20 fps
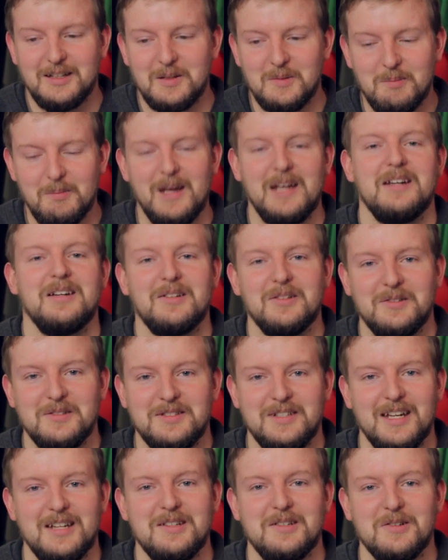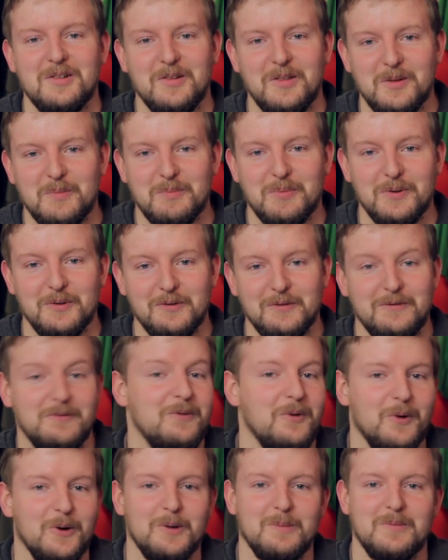the medical center that
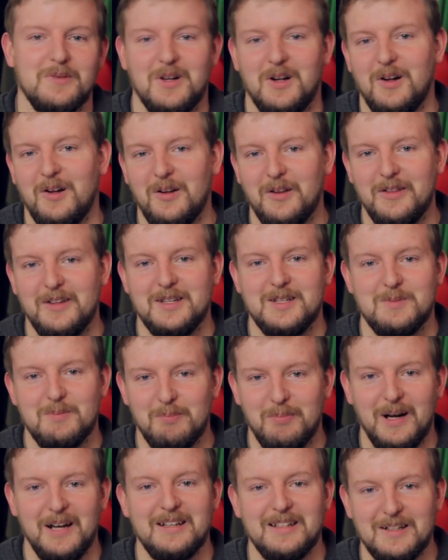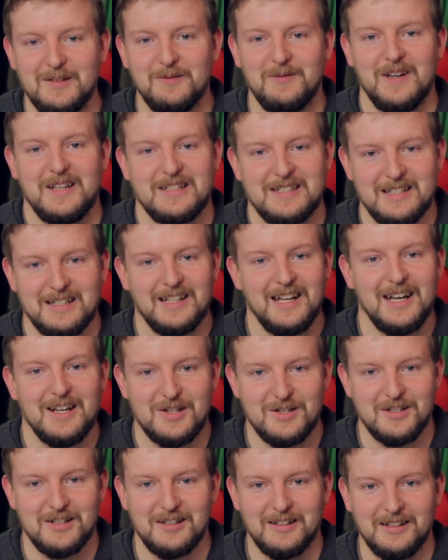performed all this butt
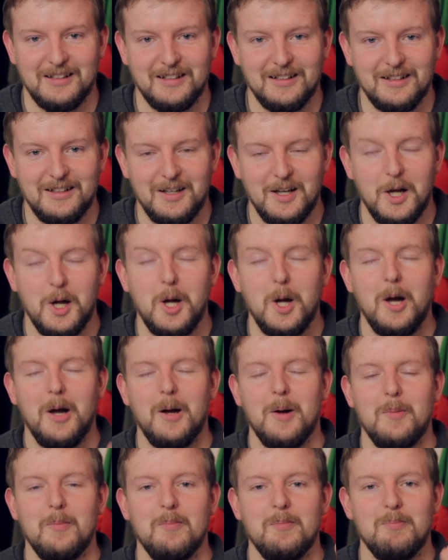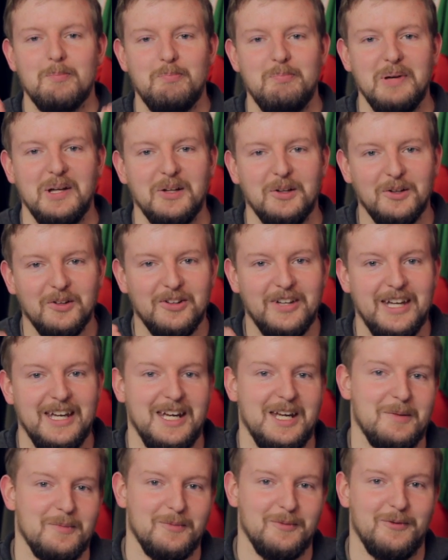investigation, billed
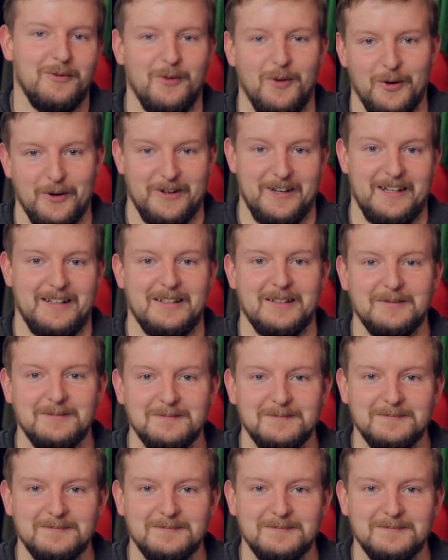him for it.